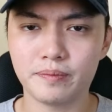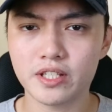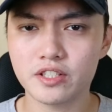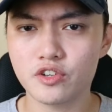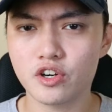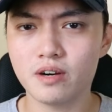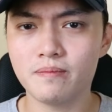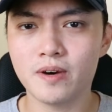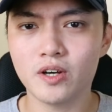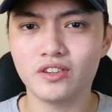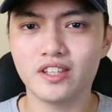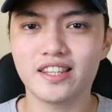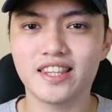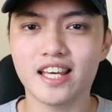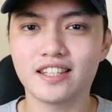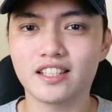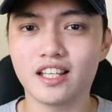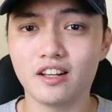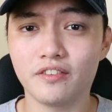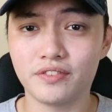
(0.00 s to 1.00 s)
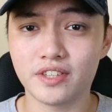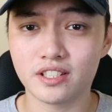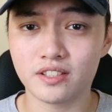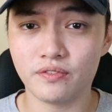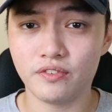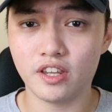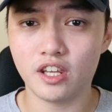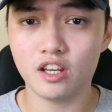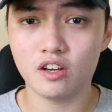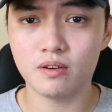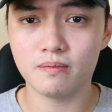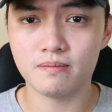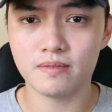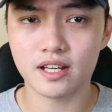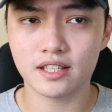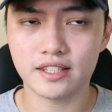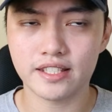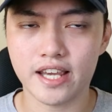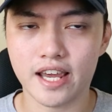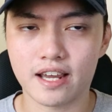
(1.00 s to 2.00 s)
I'm not sure about the title of this video,
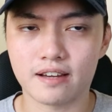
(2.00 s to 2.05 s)
but